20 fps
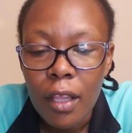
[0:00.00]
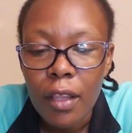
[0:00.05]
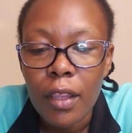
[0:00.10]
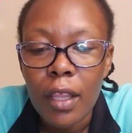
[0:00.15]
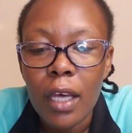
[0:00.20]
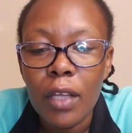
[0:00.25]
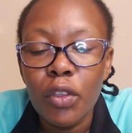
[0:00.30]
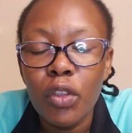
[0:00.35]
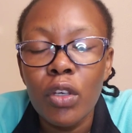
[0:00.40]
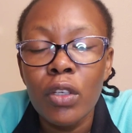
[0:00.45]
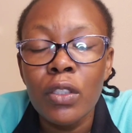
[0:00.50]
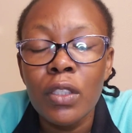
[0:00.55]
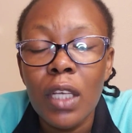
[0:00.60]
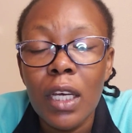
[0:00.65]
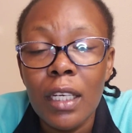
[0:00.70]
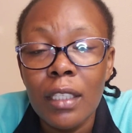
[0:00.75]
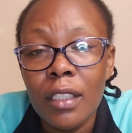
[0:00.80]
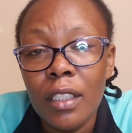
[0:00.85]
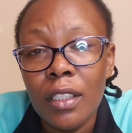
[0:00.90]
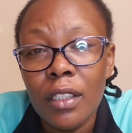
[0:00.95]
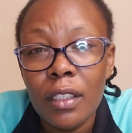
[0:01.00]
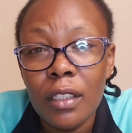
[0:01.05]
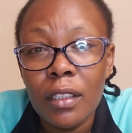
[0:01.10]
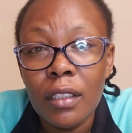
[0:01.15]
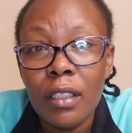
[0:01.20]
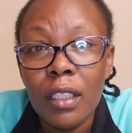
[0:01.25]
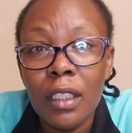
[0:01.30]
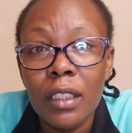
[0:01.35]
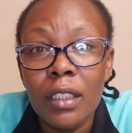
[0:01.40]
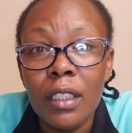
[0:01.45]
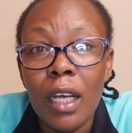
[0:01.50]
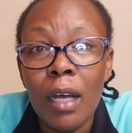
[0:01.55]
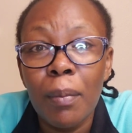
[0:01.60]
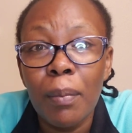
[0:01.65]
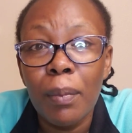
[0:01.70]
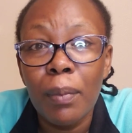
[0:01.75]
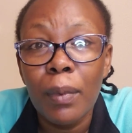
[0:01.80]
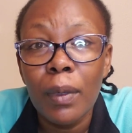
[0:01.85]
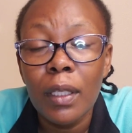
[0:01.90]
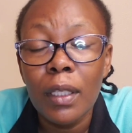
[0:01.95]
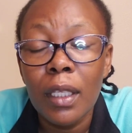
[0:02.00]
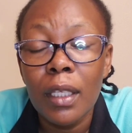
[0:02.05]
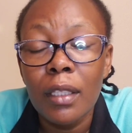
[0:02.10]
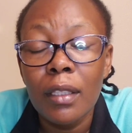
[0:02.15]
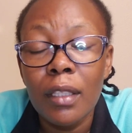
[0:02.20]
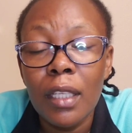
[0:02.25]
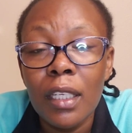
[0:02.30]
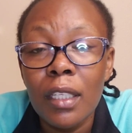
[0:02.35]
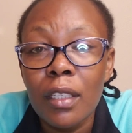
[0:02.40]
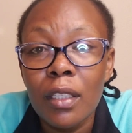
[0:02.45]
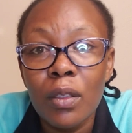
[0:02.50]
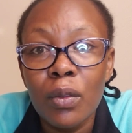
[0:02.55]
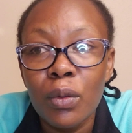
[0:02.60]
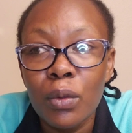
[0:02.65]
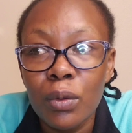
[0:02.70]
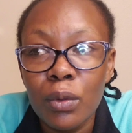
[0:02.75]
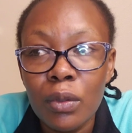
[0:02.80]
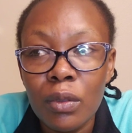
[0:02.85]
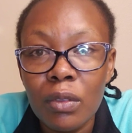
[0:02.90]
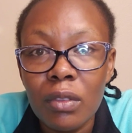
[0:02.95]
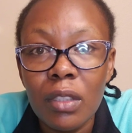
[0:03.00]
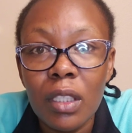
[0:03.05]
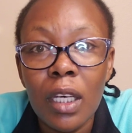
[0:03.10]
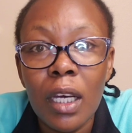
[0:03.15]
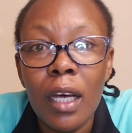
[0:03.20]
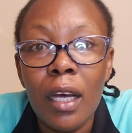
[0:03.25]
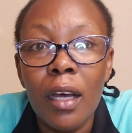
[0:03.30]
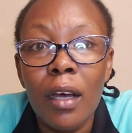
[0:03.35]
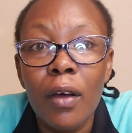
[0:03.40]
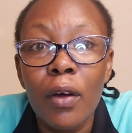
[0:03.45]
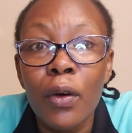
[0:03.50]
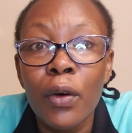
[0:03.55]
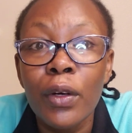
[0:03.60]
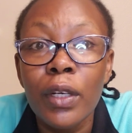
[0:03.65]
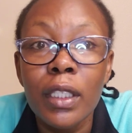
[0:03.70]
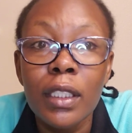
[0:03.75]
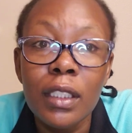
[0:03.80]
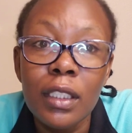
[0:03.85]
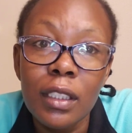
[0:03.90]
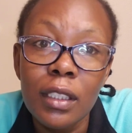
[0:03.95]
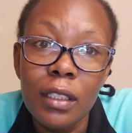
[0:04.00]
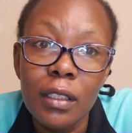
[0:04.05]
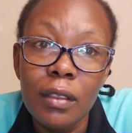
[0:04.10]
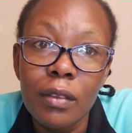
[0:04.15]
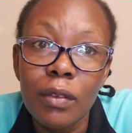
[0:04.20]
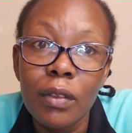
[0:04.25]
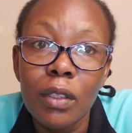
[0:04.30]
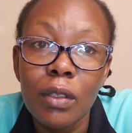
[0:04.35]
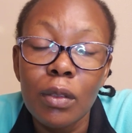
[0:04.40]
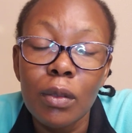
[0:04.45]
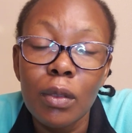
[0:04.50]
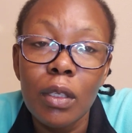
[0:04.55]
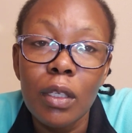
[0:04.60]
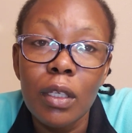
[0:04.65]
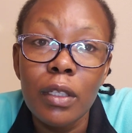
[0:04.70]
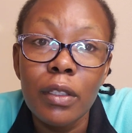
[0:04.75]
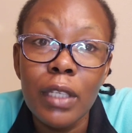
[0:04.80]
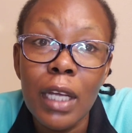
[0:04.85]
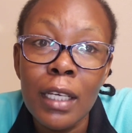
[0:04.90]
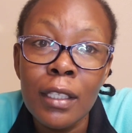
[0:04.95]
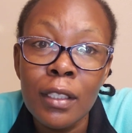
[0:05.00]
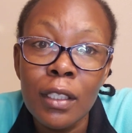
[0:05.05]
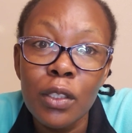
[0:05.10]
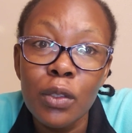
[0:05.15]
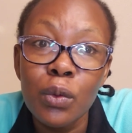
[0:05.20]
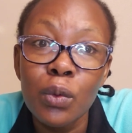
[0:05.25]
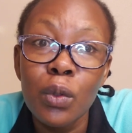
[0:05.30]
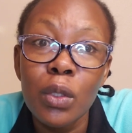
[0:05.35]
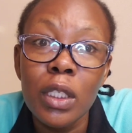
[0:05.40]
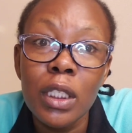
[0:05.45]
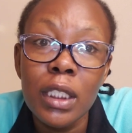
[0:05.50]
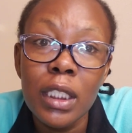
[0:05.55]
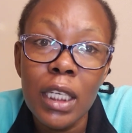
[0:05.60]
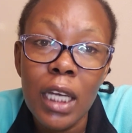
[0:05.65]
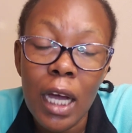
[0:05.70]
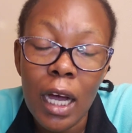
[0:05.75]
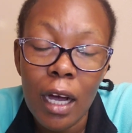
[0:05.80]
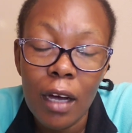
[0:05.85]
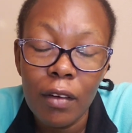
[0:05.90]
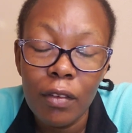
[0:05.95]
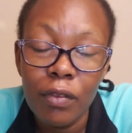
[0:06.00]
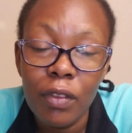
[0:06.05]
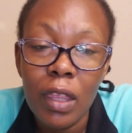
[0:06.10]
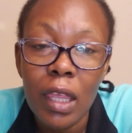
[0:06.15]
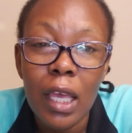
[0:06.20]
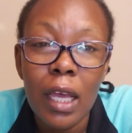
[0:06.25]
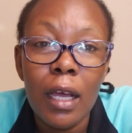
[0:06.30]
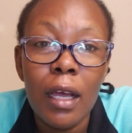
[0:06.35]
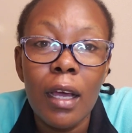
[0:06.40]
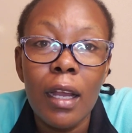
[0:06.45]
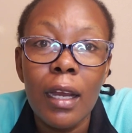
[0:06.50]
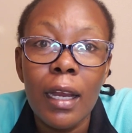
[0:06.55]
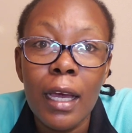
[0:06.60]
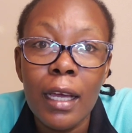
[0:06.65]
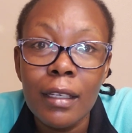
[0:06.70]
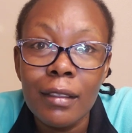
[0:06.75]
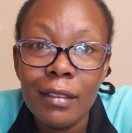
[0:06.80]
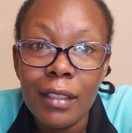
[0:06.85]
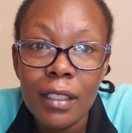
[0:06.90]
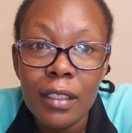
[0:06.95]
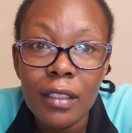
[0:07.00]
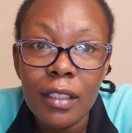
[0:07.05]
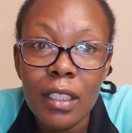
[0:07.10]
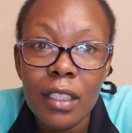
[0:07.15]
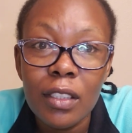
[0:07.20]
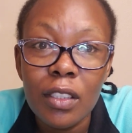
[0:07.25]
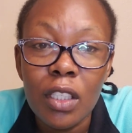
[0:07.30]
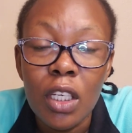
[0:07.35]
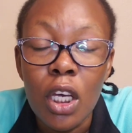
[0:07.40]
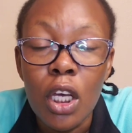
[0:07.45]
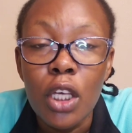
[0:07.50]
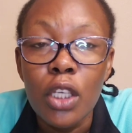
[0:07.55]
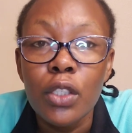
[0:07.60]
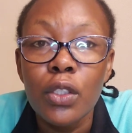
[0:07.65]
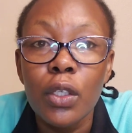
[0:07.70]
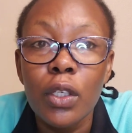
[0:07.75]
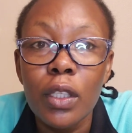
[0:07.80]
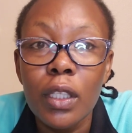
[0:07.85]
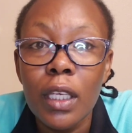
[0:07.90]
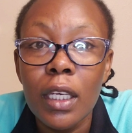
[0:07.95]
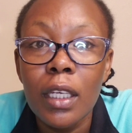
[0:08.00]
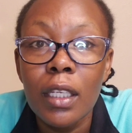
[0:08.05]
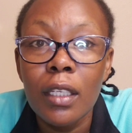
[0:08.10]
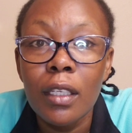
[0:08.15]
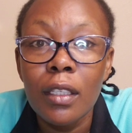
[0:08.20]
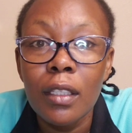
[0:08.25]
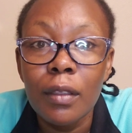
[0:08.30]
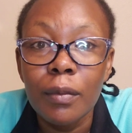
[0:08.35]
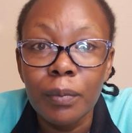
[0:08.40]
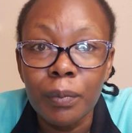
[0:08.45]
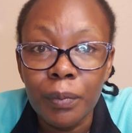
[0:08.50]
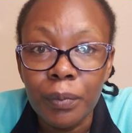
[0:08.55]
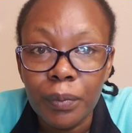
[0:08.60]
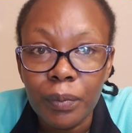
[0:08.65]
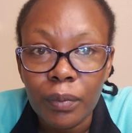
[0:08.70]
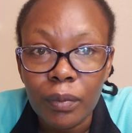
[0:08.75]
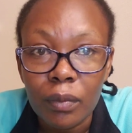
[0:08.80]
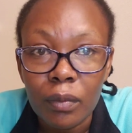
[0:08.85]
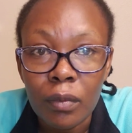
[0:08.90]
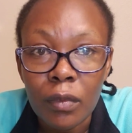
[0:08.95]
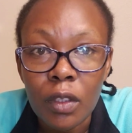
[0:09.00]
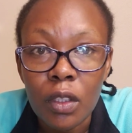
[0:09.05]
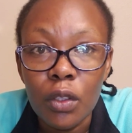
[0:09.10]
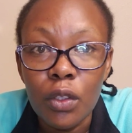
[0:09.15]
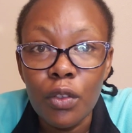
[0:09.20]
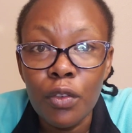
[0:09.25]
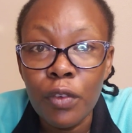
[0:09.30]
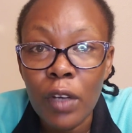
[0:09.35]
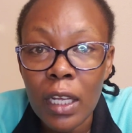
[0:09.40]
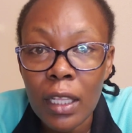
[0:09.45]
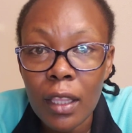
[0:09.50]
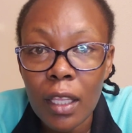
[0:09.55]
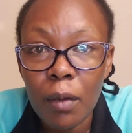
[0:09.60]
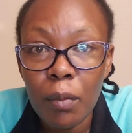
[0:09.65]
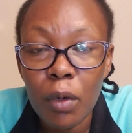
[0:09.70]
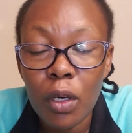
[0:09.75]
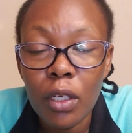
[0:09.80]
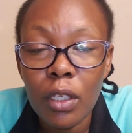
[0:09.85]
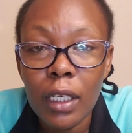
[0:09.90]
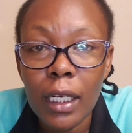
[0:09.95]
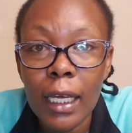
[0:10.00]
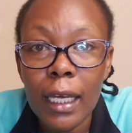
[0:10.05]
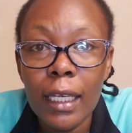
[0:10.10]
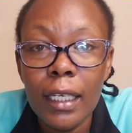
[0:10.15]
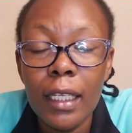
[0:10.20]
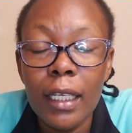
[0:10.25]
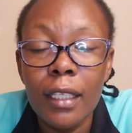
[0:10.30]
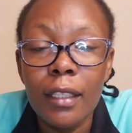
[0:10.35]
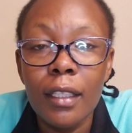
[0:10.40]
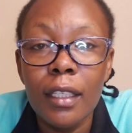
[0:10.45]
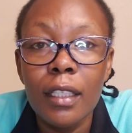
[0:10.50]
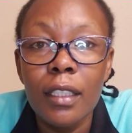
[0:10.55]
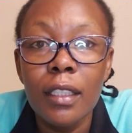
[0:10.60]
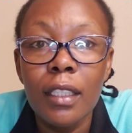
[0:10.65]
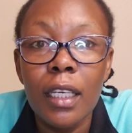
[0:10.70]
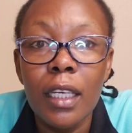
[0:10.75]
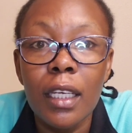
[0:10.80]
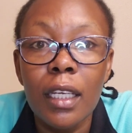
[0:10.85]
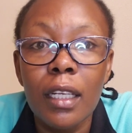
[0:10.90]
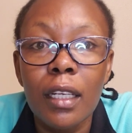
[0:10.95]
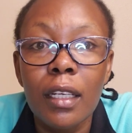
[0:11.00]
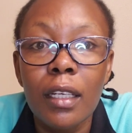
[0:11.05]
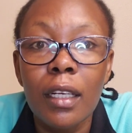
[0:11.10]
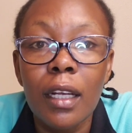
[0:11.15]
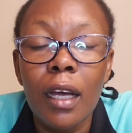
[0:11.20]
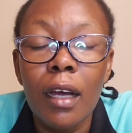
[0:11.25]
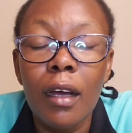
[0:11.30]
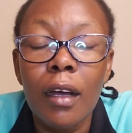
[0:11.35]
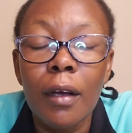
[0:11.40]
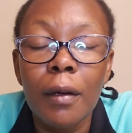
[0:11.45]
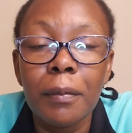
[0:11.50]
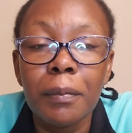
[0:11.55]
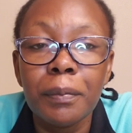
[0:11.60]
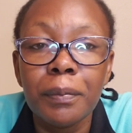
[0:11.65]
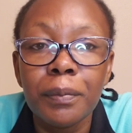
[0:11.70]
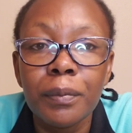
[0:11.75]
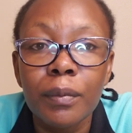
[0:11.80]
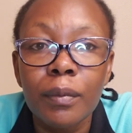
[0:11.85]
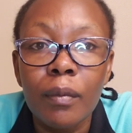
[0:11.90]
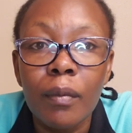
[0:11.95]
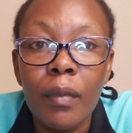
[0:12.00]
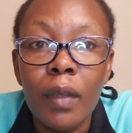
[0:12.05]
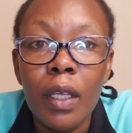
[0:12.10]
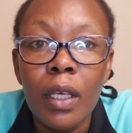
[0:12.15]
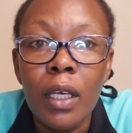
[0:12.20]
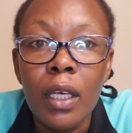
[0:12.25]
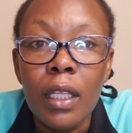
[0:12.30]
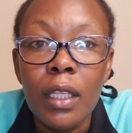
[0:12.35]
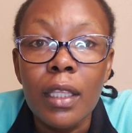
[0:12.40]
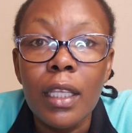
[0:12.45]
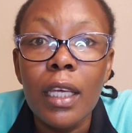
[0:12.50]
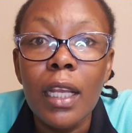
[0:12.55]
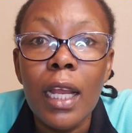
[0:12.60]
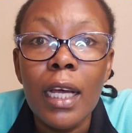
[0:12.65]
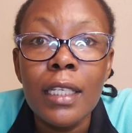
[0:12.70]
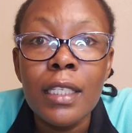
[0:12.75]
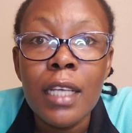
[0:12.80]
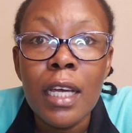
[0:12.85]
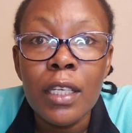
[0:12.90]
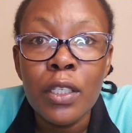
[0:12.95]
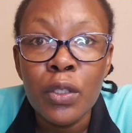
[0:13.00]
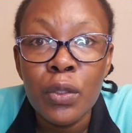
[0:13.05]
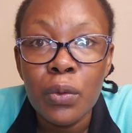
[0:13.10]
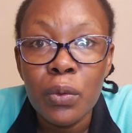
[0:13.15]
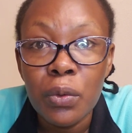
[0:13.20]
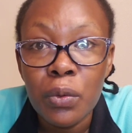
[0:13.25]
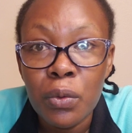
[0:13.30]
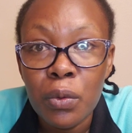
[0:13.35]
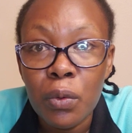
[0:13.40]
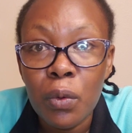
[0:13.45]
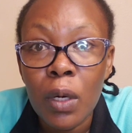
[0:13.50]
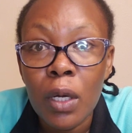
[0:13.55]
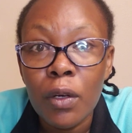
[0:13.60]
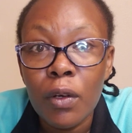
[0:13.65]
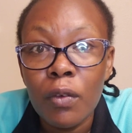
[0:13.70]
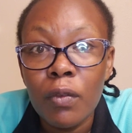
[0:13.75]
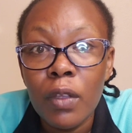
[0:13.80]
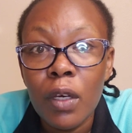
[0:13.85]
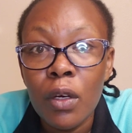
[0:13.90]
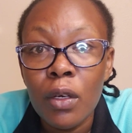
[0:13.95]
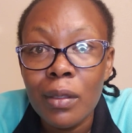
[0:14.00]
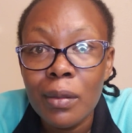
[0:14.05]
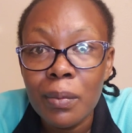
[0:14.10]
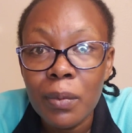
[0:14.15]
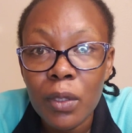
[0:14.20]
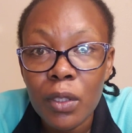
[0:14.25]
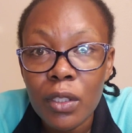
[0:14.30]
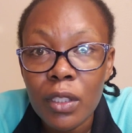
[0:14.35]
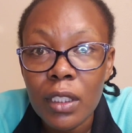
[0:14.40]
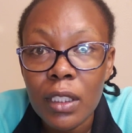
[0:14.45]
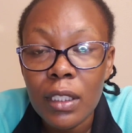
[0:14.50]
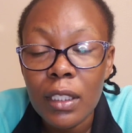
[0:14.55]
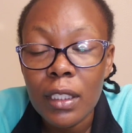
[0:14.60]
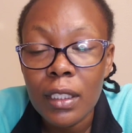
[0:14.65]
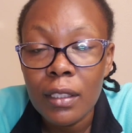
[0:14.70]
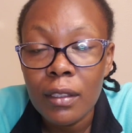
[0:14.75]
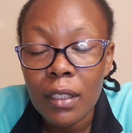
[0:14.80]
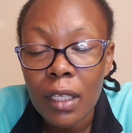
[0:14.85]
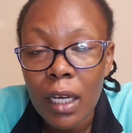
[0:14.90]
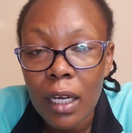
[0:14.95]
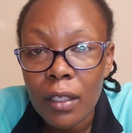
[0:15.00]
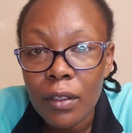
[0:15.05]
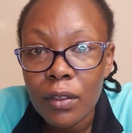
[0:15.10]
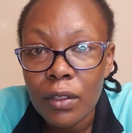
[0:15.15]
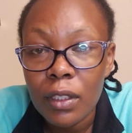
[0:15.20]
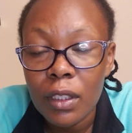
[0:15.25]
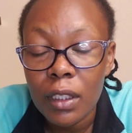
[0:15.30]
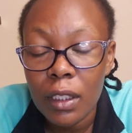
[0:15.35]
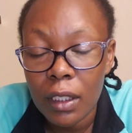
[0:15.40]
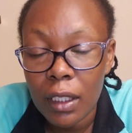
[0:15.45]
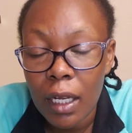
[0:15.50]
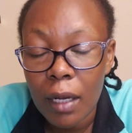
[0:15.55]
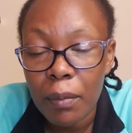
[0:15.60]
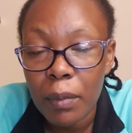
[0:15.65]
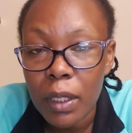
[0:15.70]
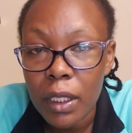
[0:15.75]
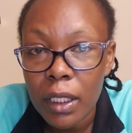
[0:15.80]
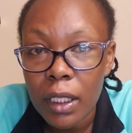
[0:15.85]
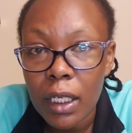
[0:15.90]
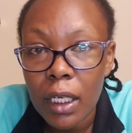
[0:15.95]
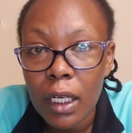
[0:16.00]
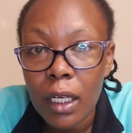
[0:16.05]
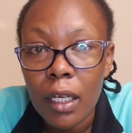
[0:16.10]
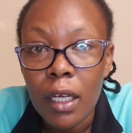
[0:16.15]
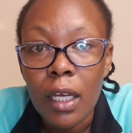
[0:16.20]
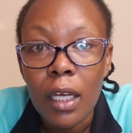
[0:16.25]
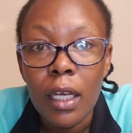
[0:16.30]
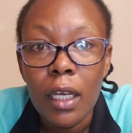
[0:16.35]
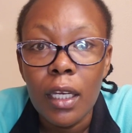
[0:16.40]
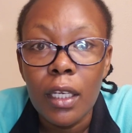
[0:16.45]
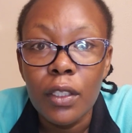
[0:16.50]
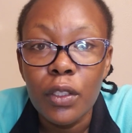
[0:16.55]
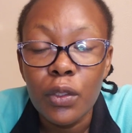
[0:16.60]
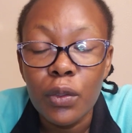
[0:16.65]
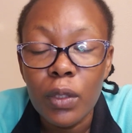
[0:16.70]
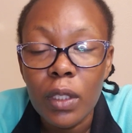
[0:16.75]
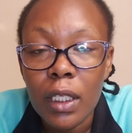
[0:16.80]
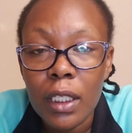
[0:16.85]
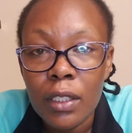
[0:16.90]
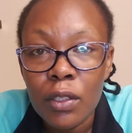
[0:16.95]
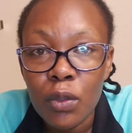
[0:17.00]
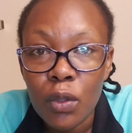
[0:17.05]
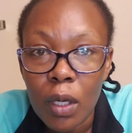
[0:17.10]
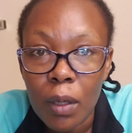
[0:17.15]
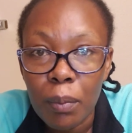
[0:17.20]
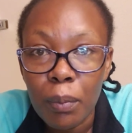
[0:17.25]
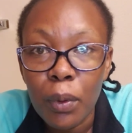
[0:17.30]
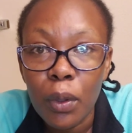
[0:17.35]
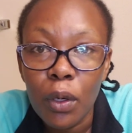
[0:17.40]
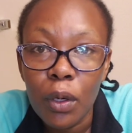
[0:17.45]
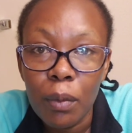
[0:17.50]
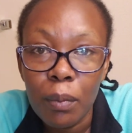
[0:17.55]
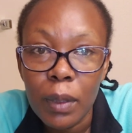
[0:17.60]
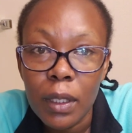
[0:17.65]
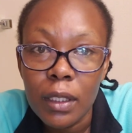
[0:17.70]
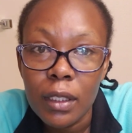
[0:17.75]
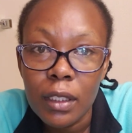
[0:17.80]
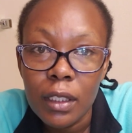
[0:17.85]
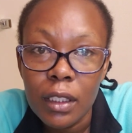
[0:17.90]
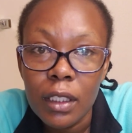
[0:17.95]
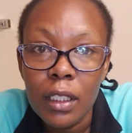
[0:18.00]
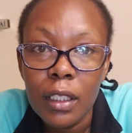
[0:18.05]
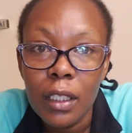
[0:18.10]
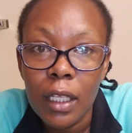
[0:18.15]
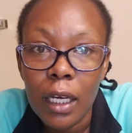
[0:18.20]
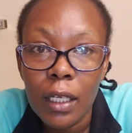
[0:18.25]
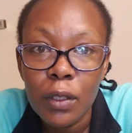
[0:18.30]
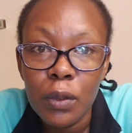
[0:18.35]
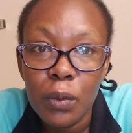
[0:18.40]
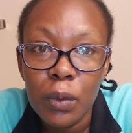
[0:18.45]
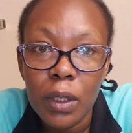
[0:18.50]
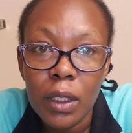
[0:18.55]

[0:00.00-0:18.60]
There are those agencies that they recruit already nurses who already have their licenses. So you find them online, and then they'll attach you to one of the hospitals in this country, in America, and you get your employment that